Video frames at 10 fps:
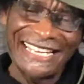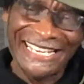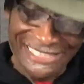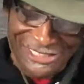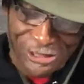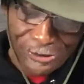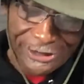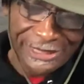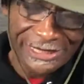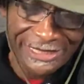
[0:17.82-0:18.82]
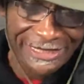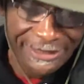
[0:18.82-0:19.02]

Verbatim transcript: I can show it to you.